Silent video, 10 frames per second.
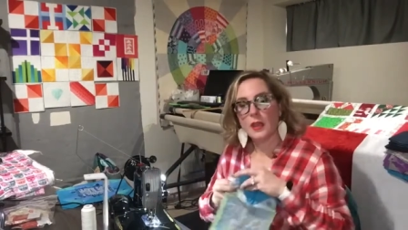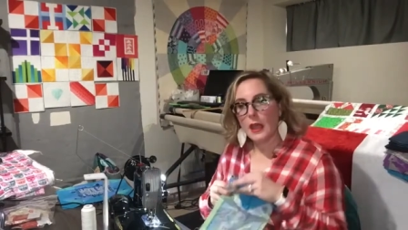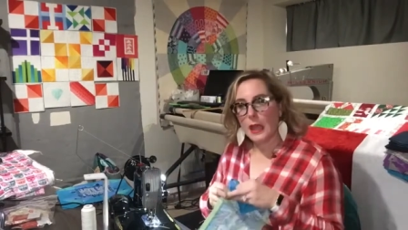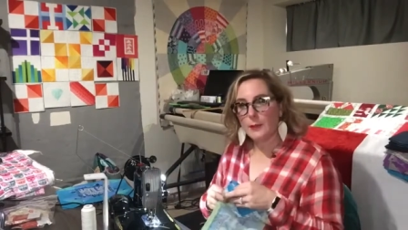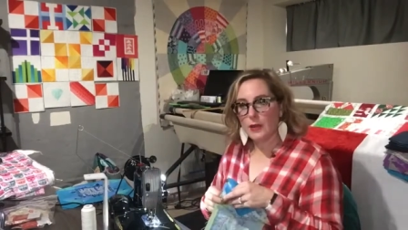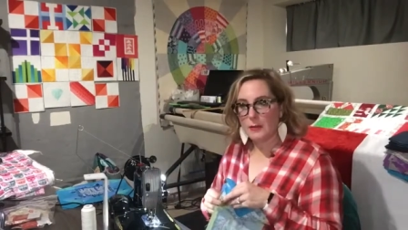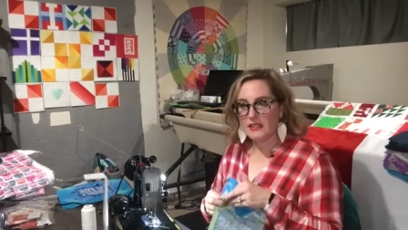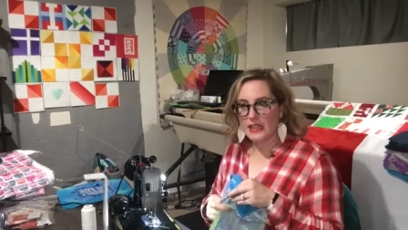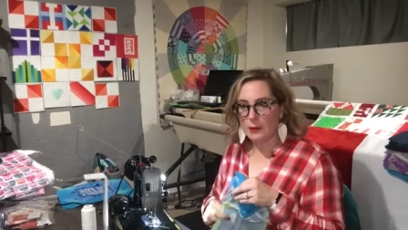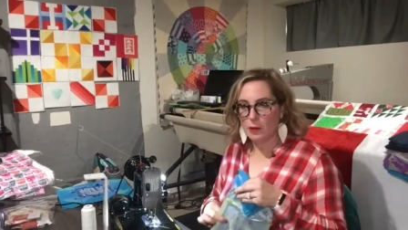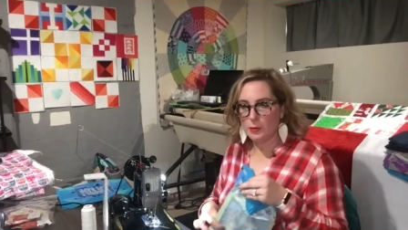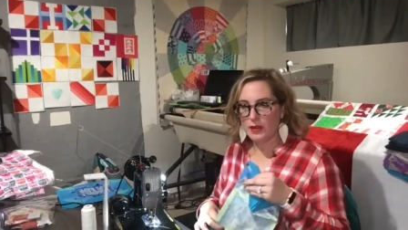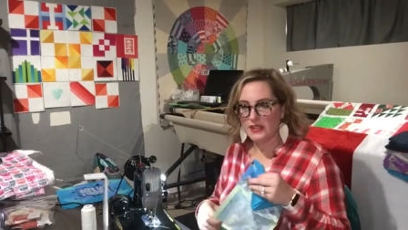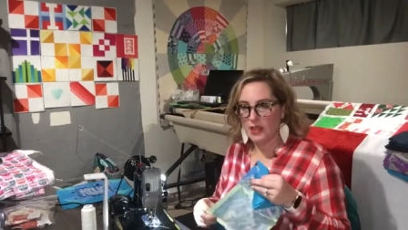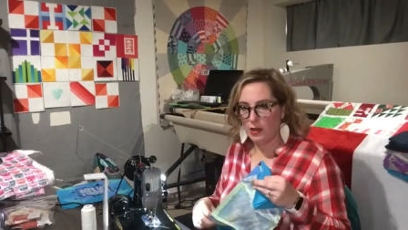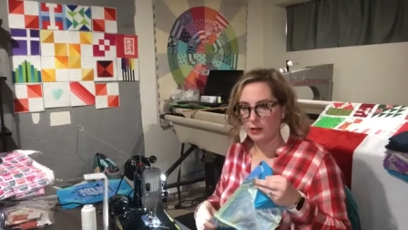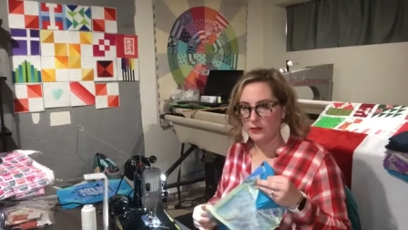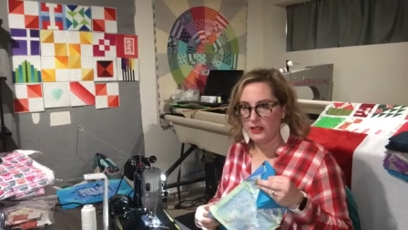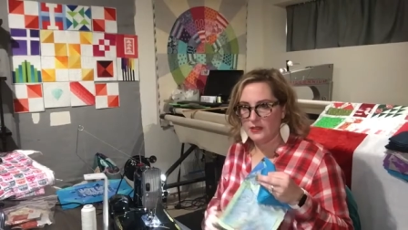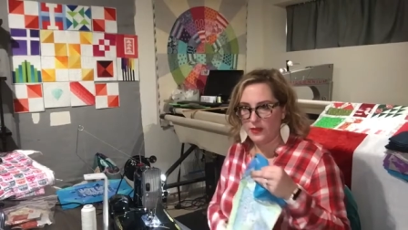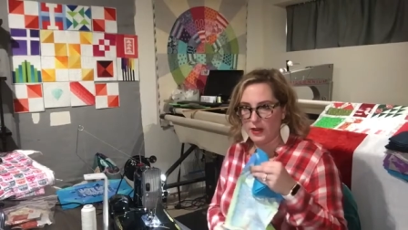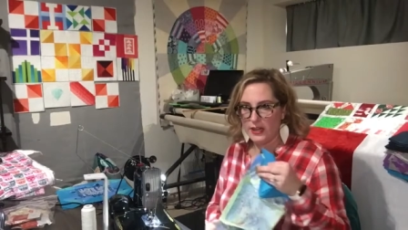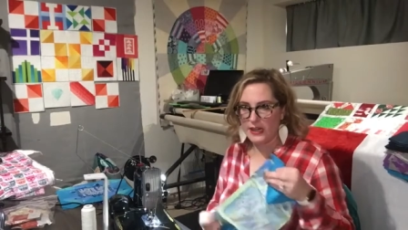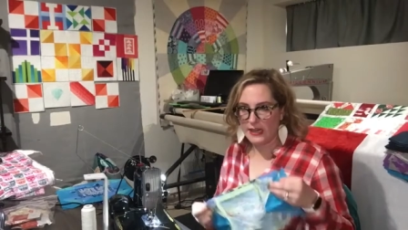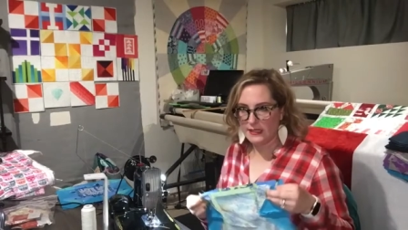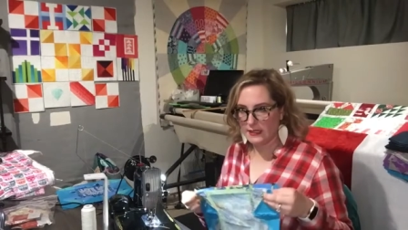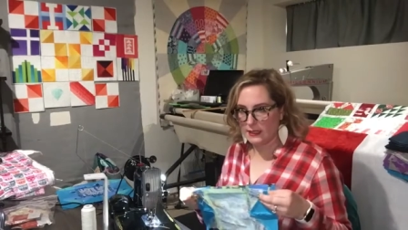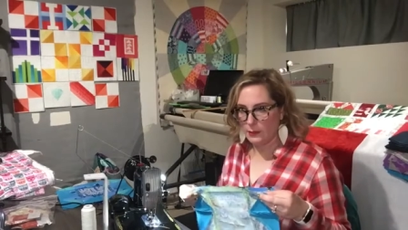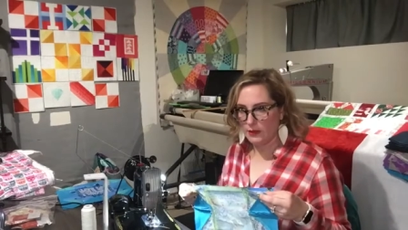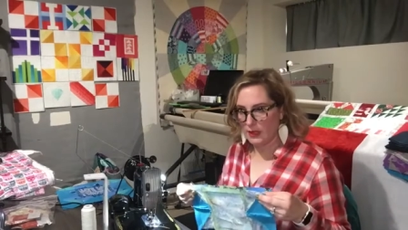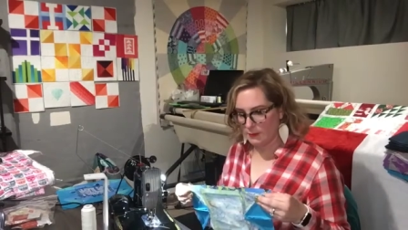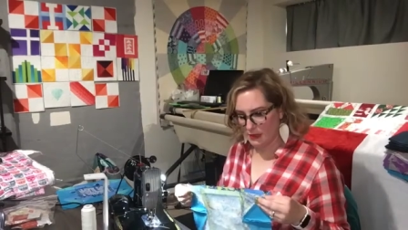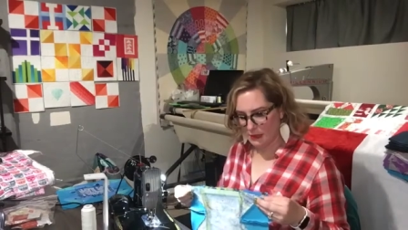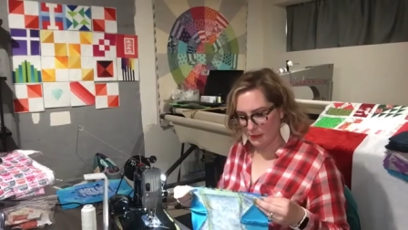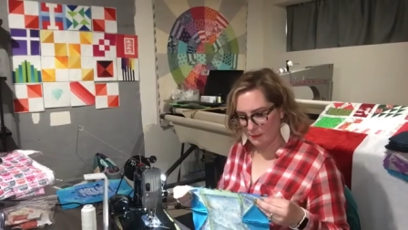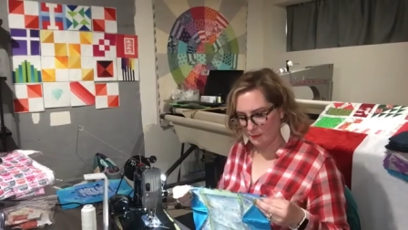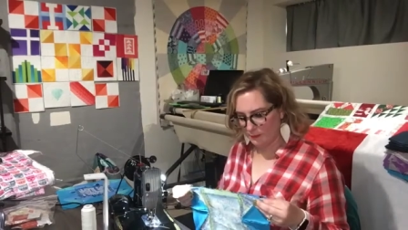I promise I will press all of these very nicely when I'm done.